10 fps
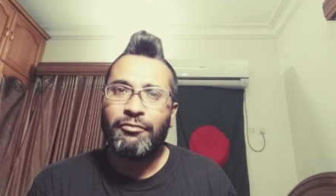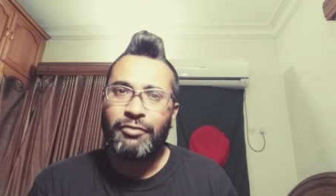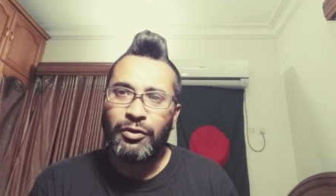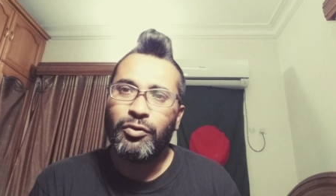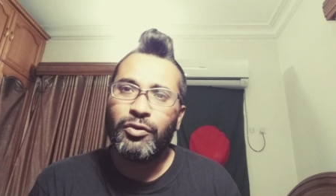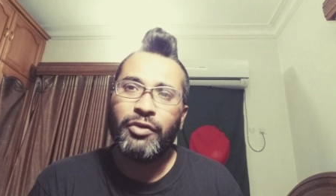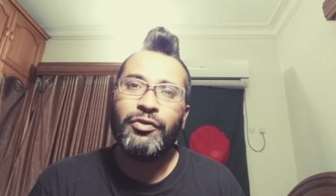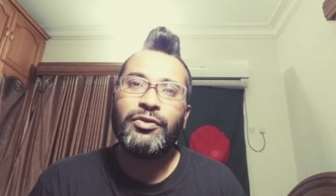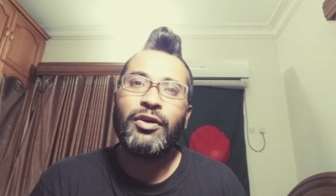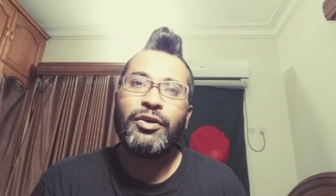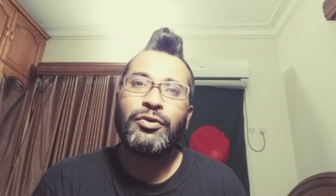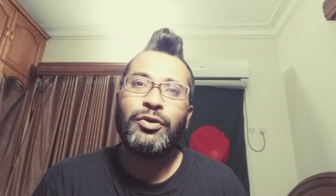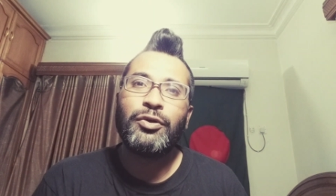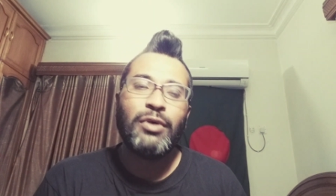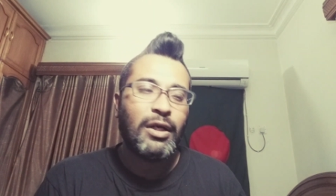few reviews on
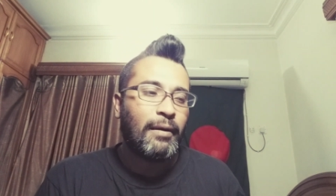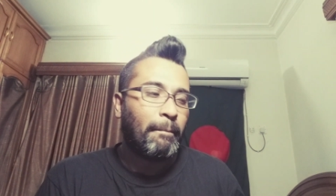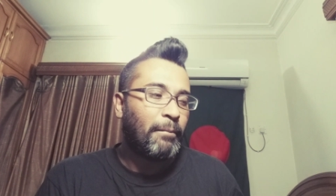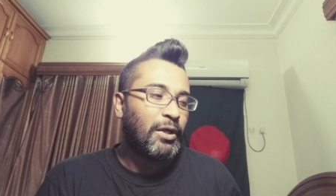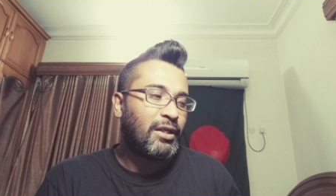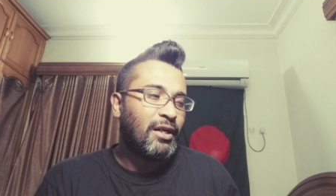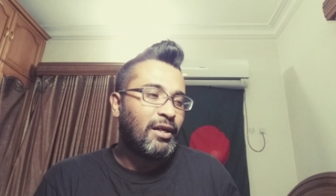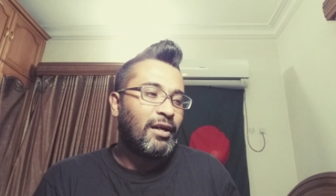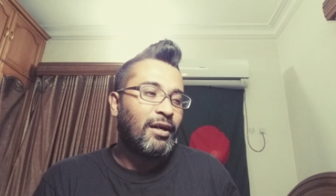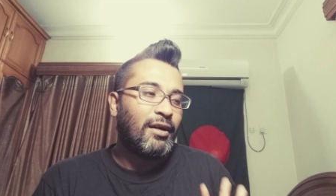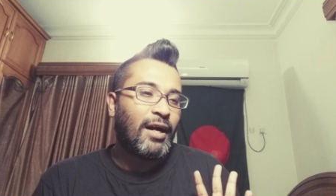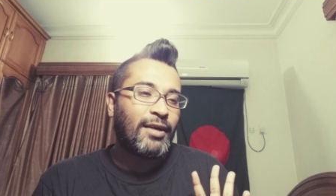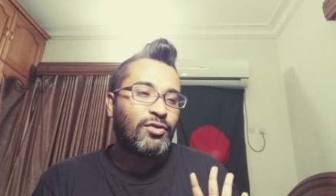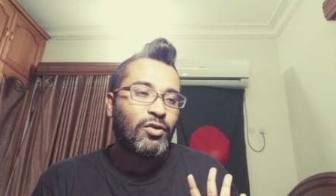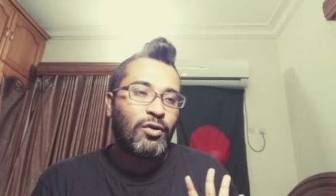YouTube, but uh,
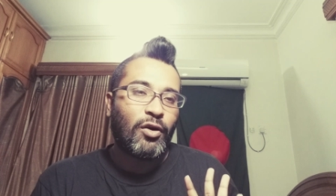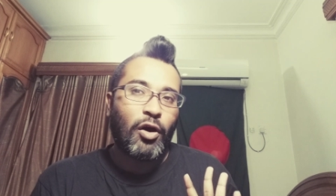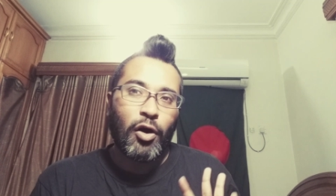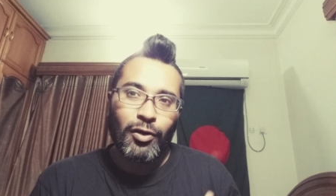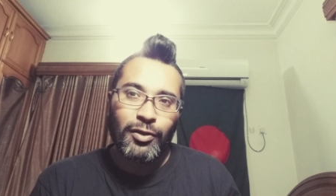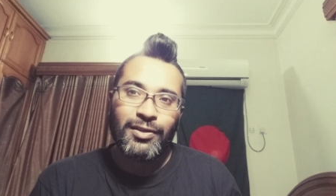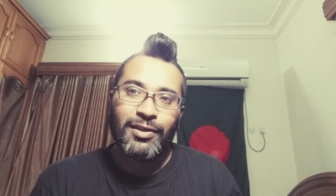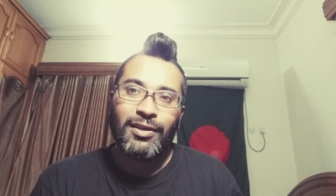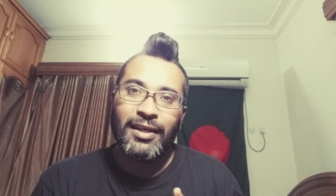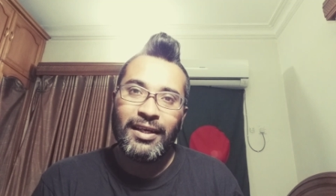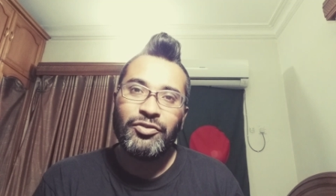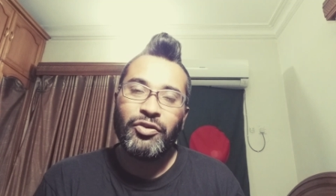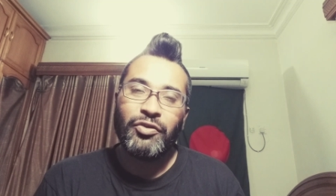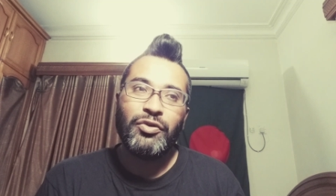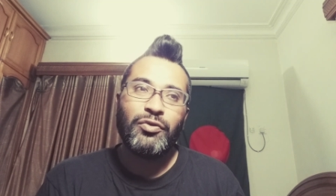I saw Oz his
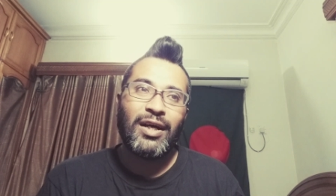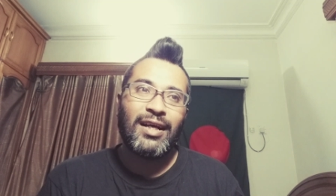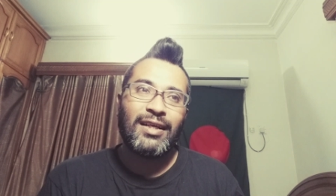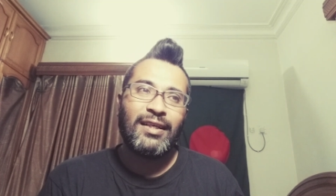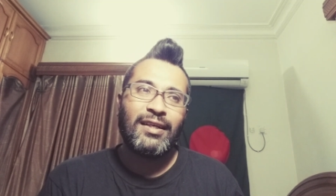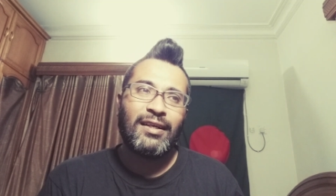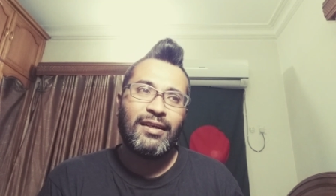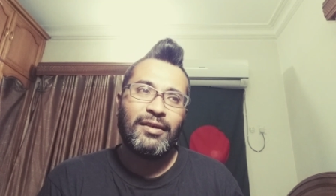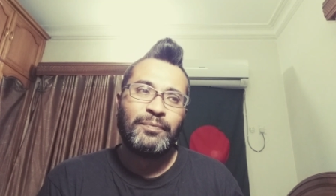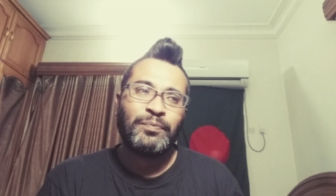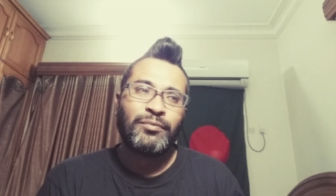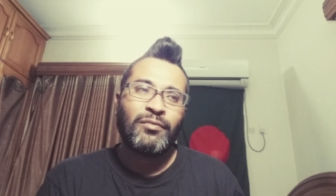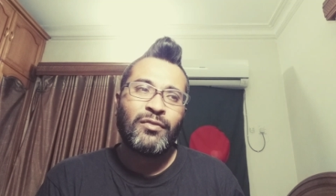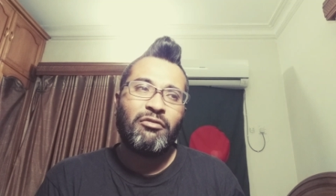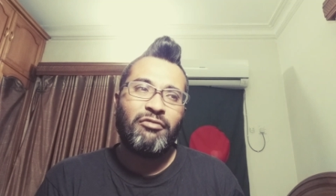review, and I think uh,
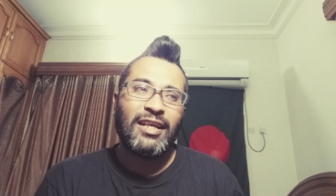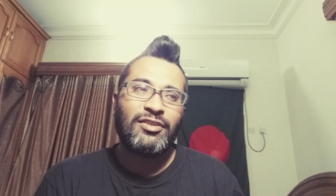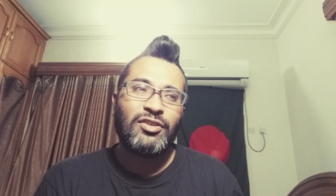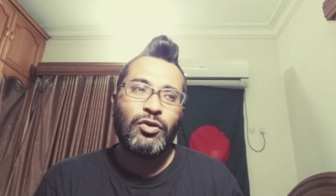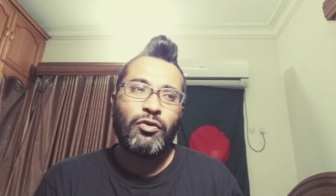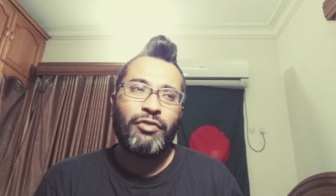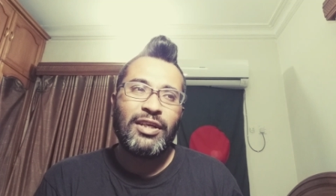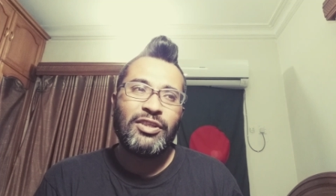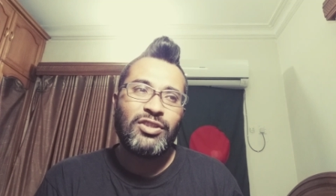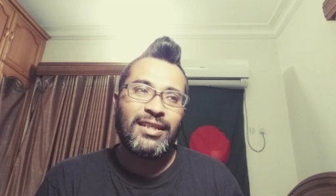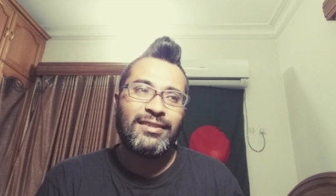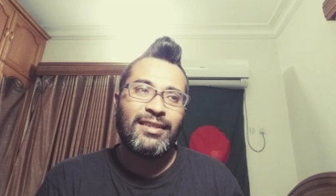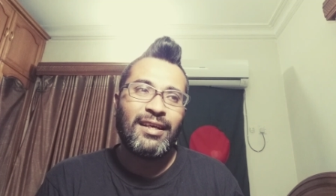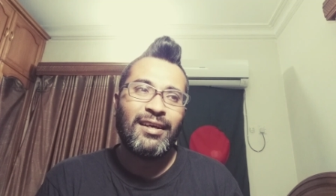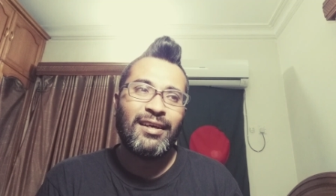Flexio Face
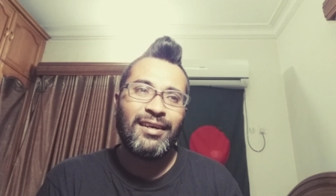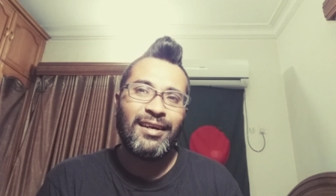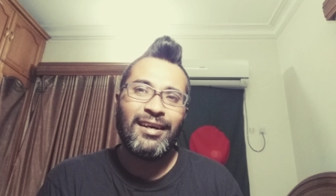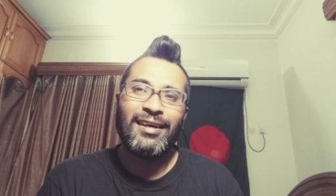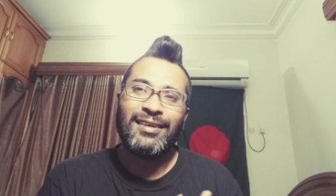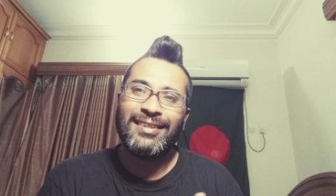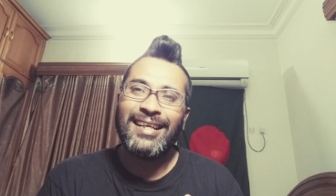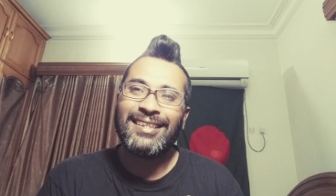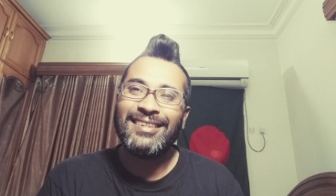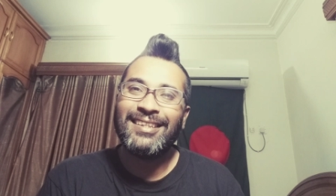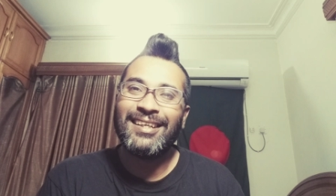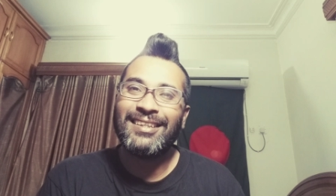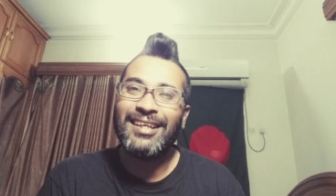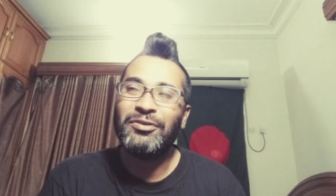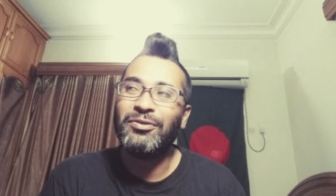Chase uh, that,
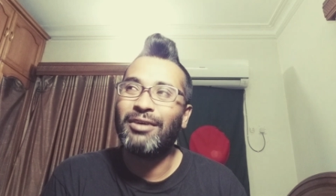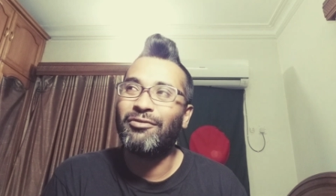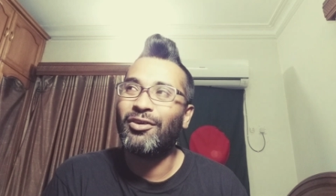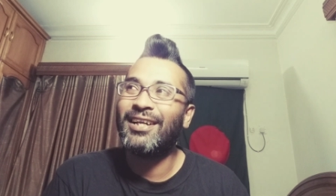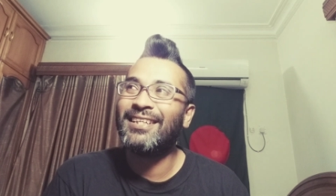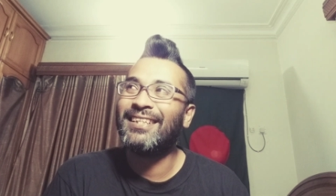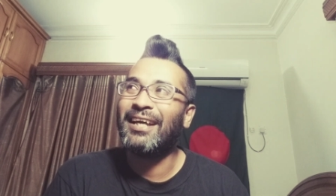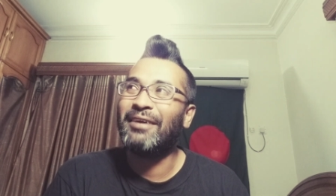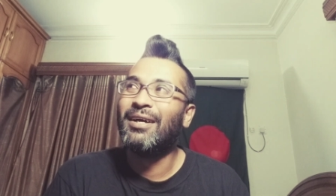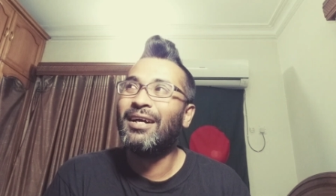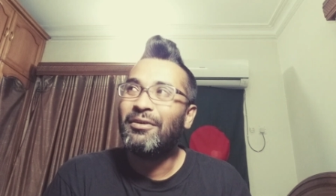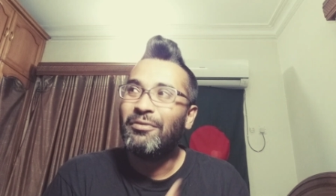that that dude I forget his name